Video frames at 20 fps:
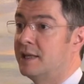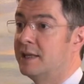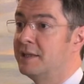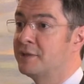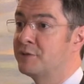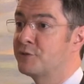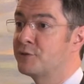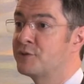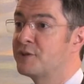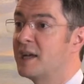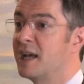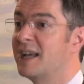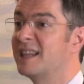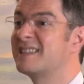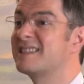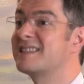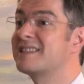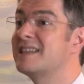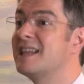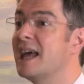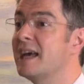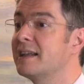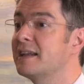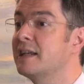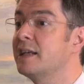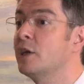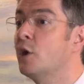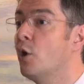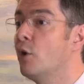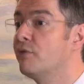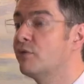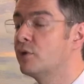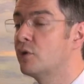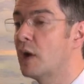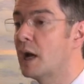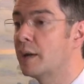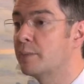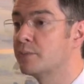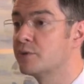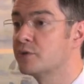That is to say, it's slightly
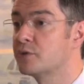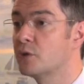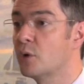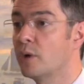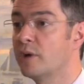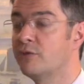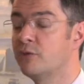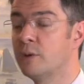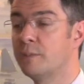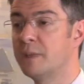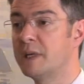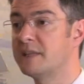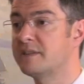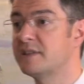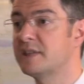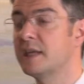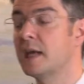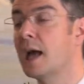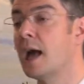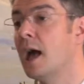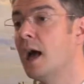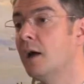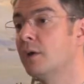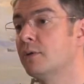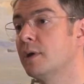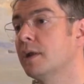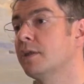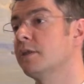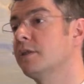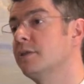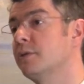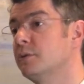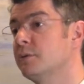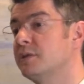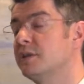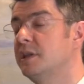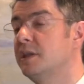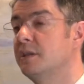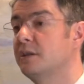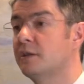overripe. So if we pick Syrah around
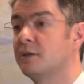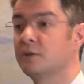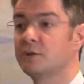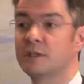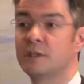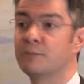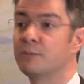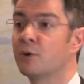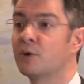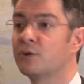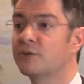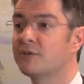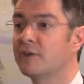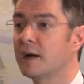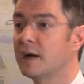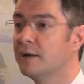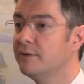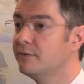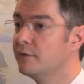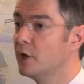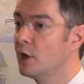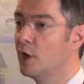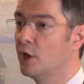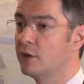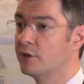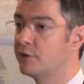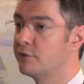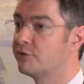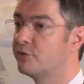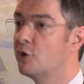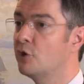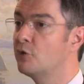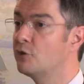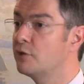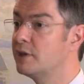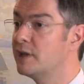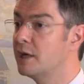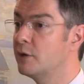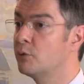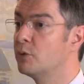13, 13.5, the
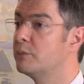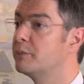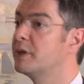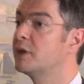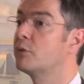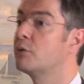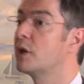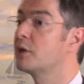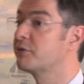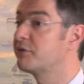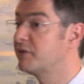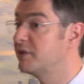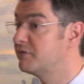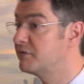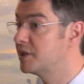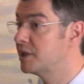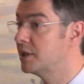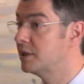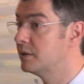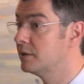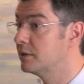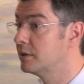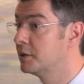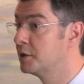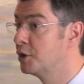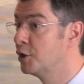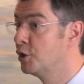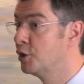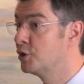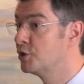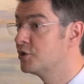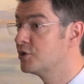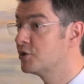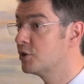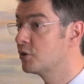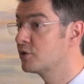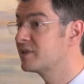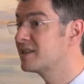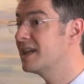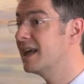viognier will be around 15.
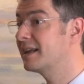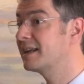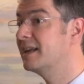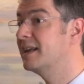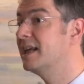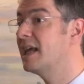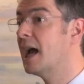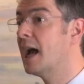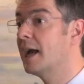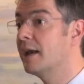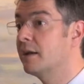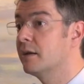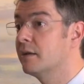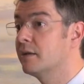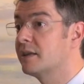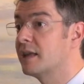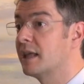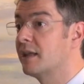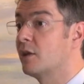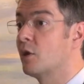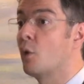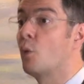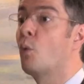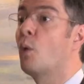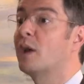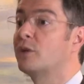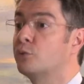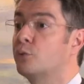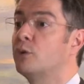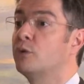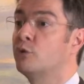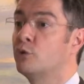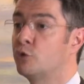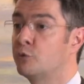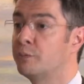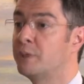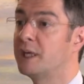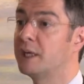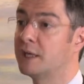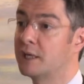So slightly higher than what we
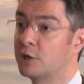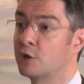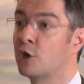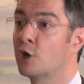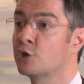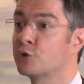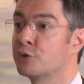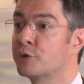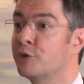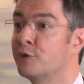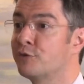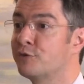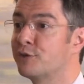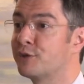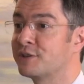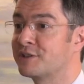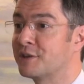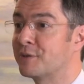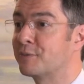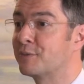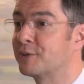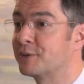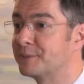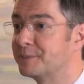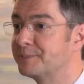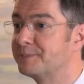would pick in Country, for example.